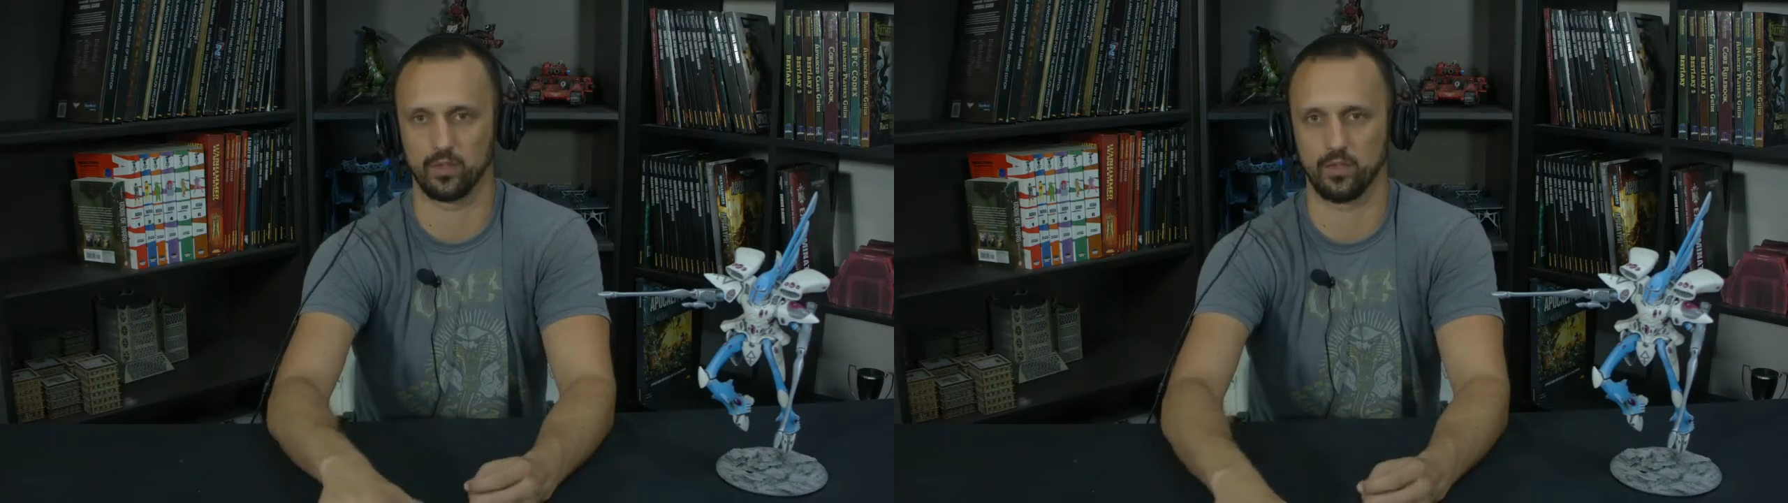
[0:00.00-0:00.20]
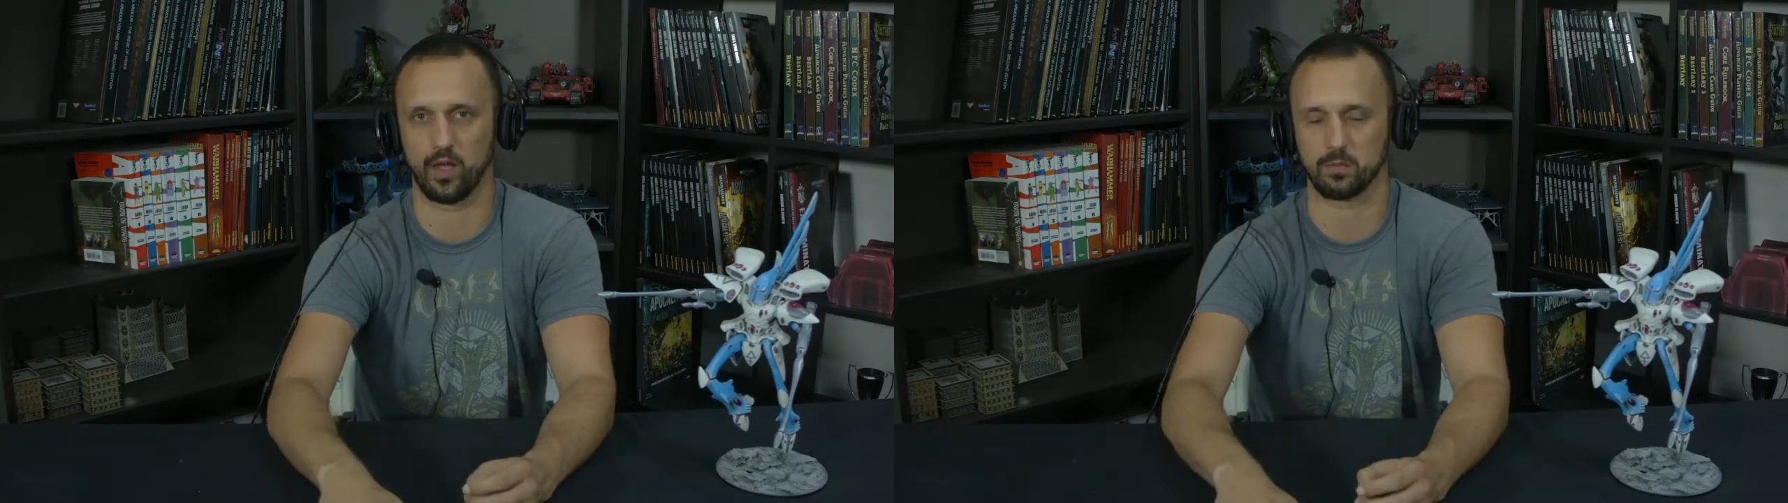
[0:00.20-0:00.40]

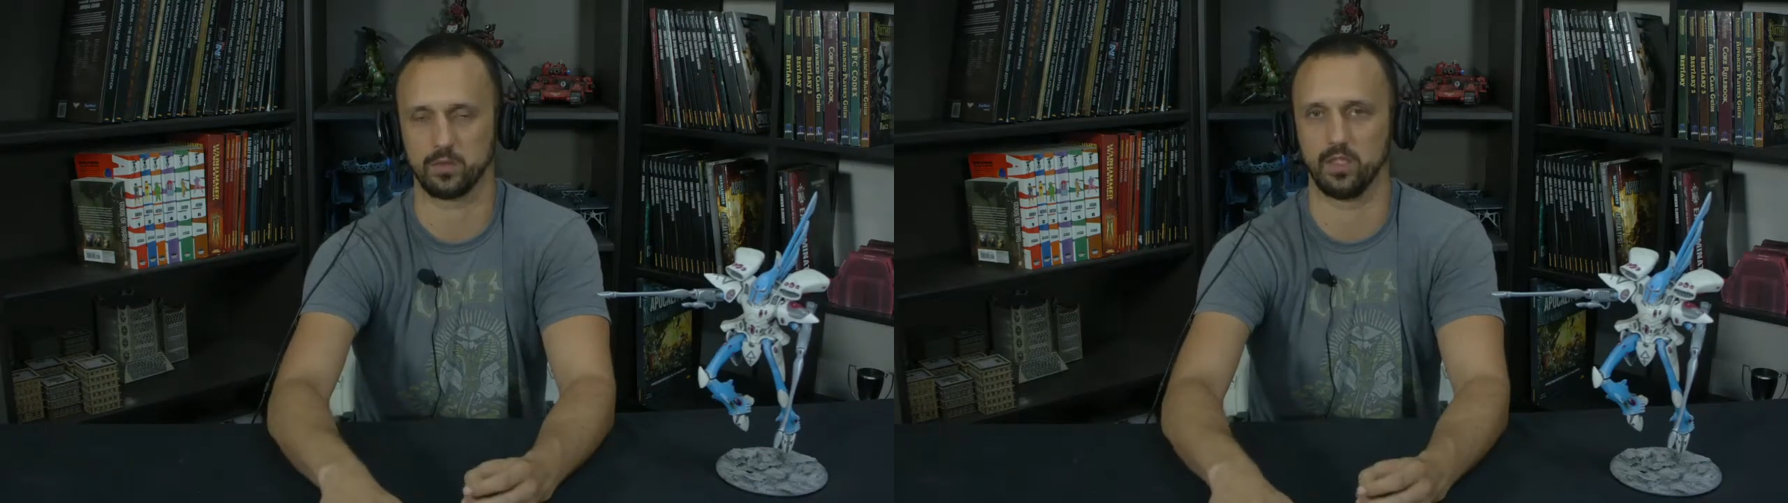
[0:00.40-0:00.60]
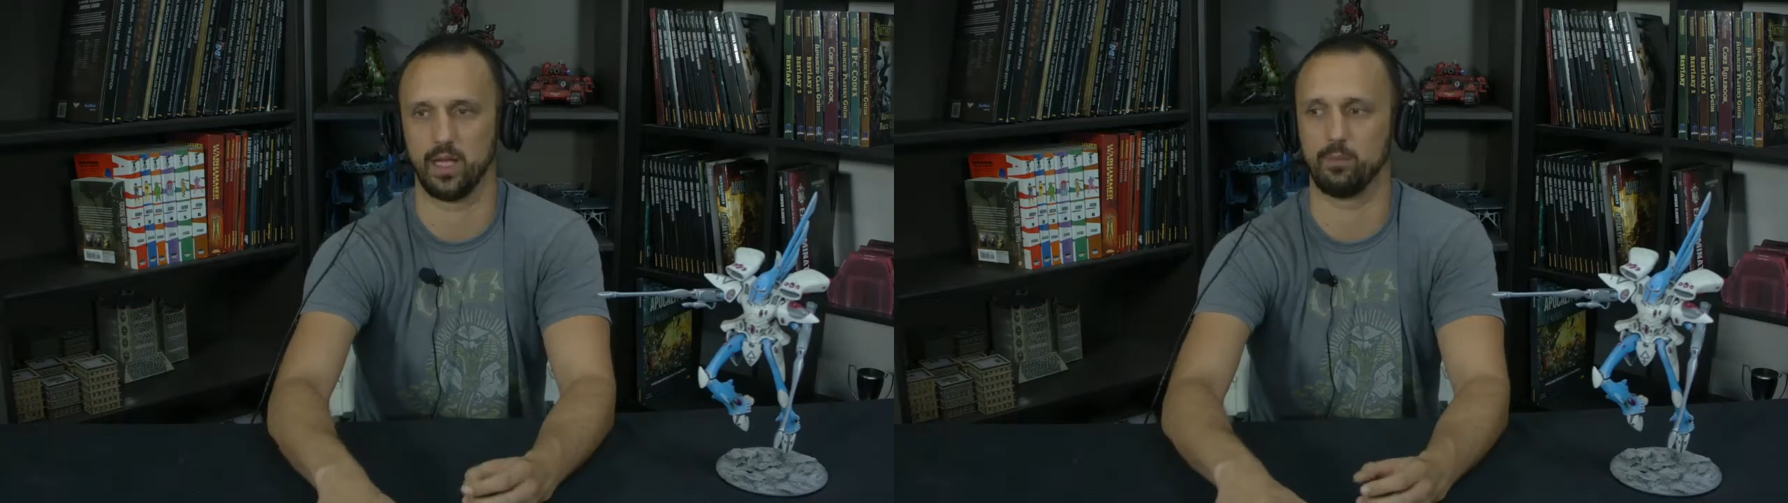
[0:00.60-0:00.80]
and
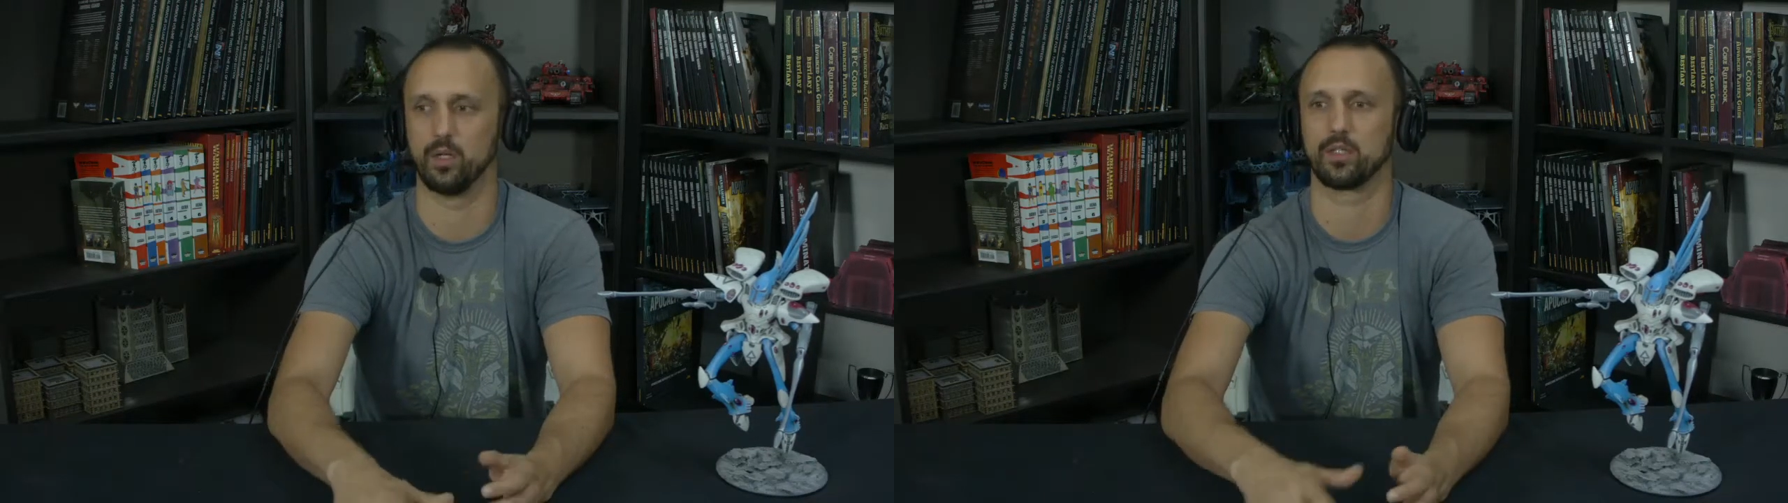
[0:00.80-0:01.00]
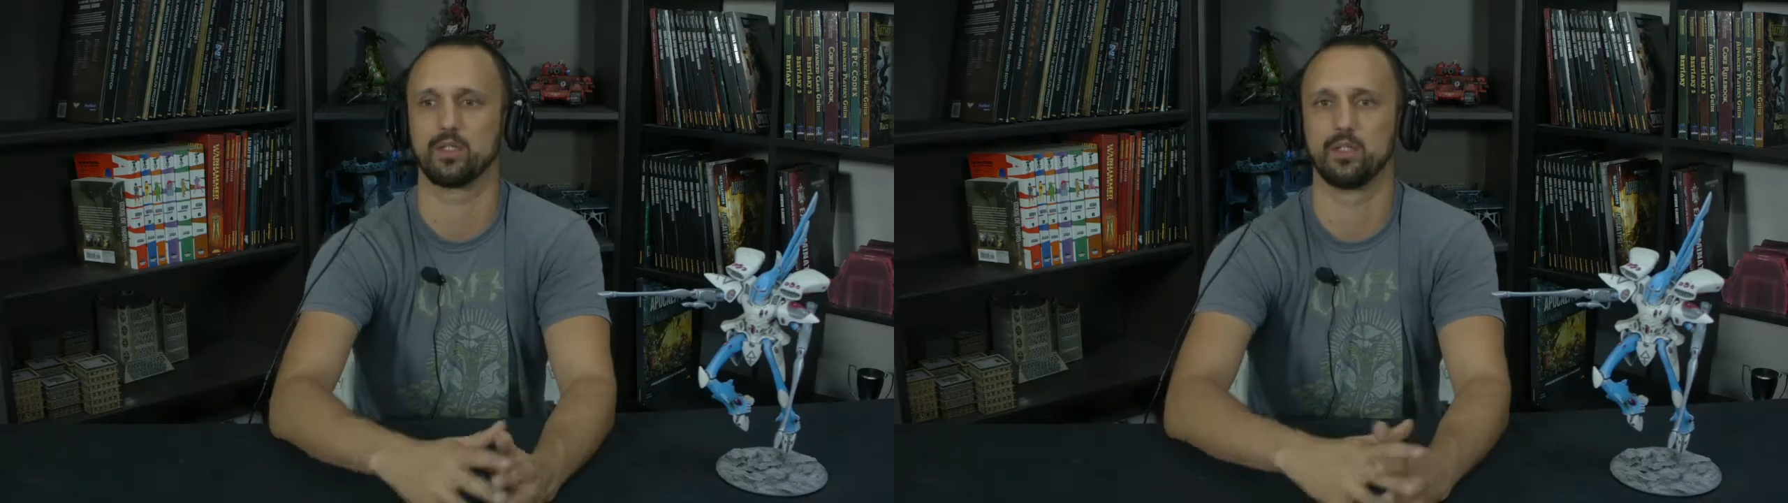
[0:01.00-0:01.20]
detachments in that book.